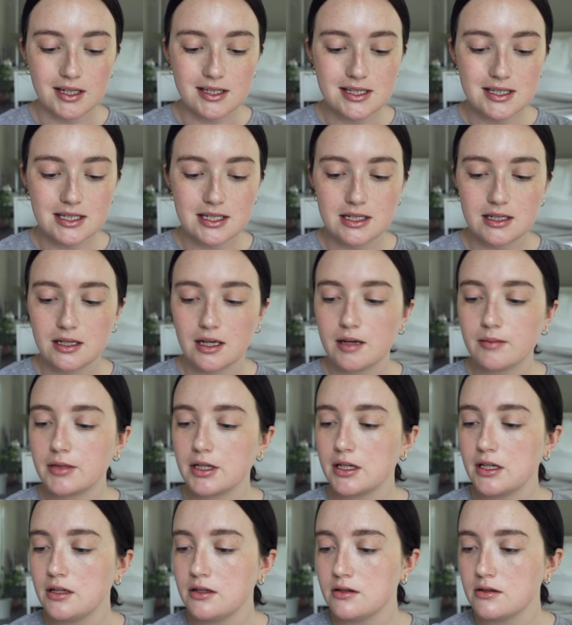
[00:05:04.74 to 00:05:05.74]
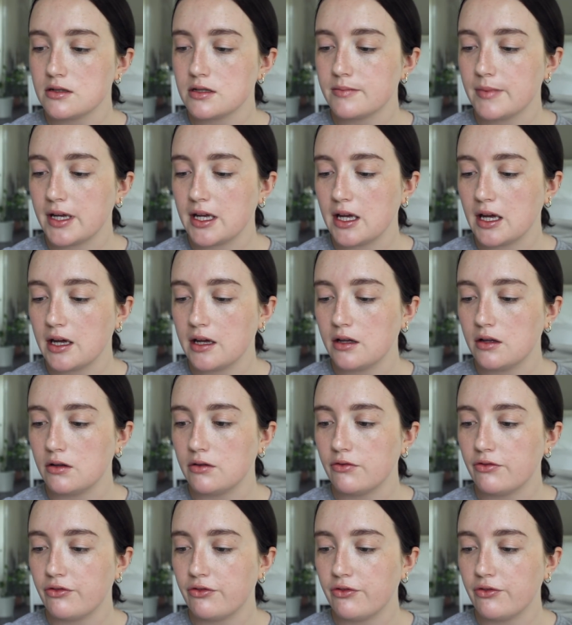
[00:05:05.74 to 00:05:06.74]
let's see, I'm gonna use my
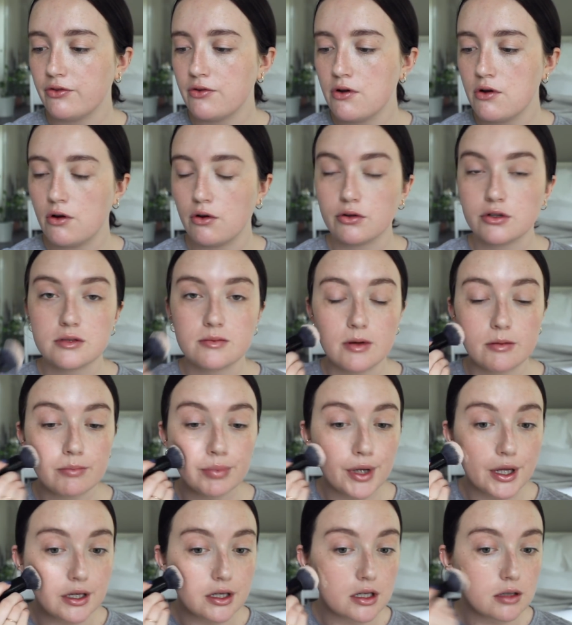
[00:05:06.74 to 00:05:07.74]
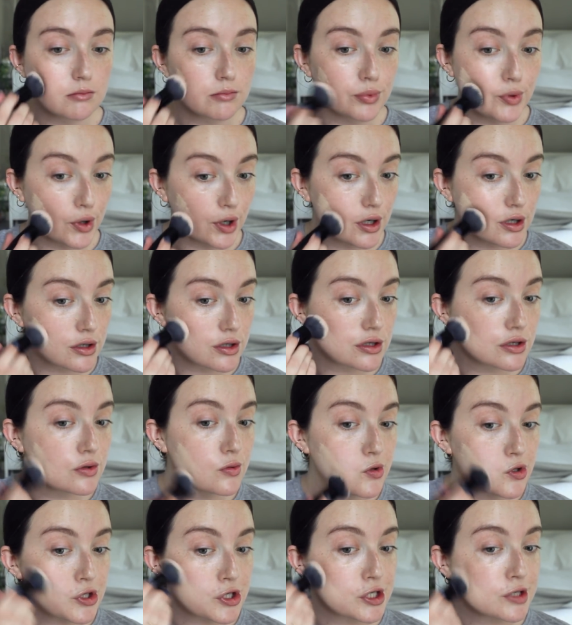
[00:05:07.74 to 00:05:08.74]
e.l.f. Ultimate Blending Brush,
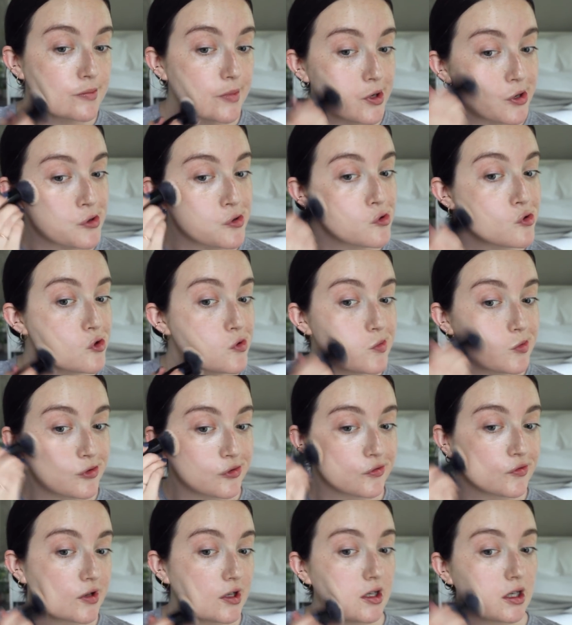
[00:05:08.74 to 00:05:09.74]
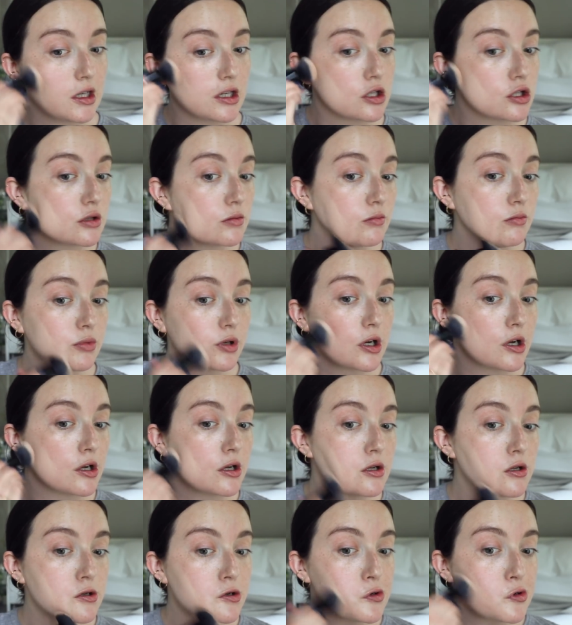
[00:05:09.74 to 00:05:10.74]
which is my normal foundation
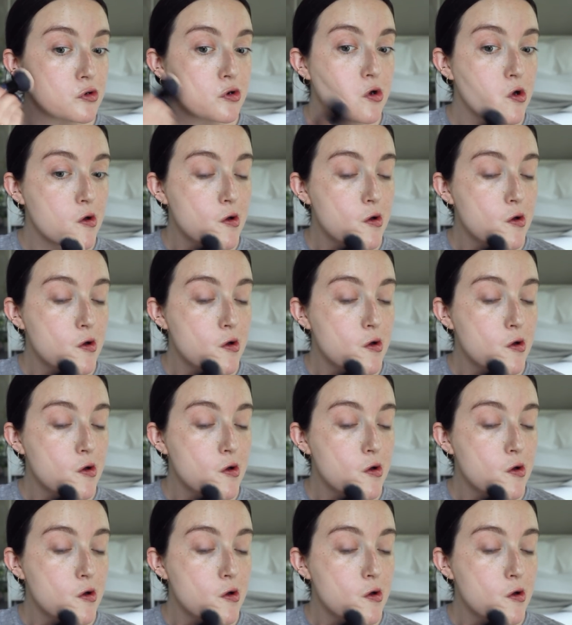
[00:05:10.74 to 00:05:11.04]
brush.